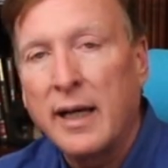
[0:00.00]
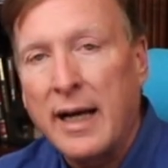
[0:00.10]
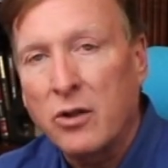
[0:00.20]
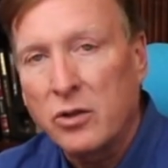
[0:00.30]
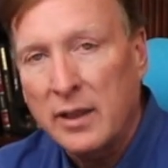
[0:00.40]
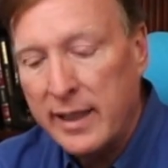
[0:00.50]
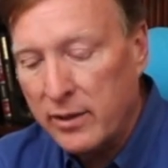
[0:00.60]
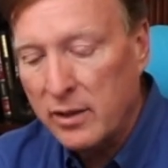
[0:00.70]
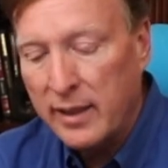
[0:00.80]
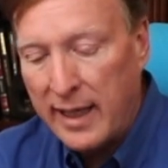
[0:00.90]
outer
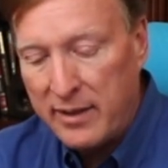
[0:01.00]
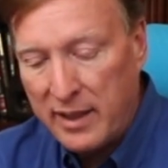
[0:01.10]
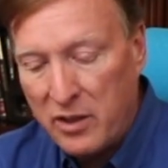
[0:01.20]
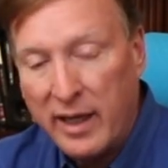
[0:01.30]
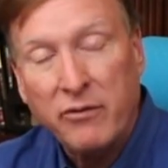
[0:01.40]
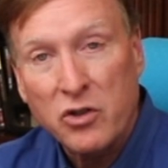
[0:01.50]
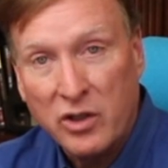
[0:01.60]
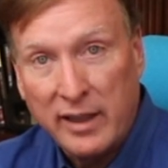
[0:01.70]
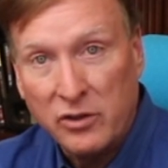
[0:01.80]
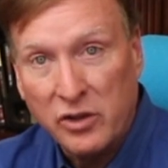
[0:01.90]
liner, and then you have your
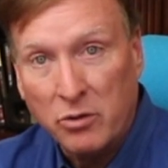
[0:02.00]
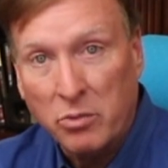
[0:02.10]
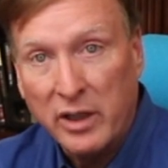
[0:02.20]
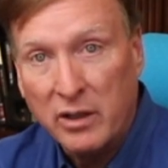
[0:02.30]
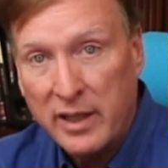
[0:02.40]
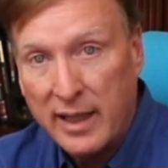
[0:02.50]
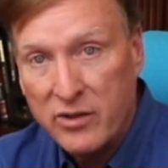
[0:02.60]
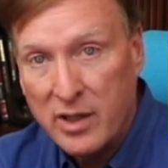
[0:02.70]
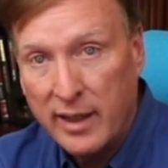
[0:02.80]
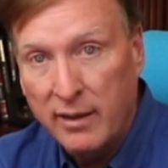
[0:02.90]
stainless steel braid on the
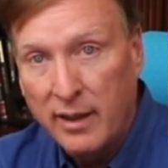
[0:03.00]
outside.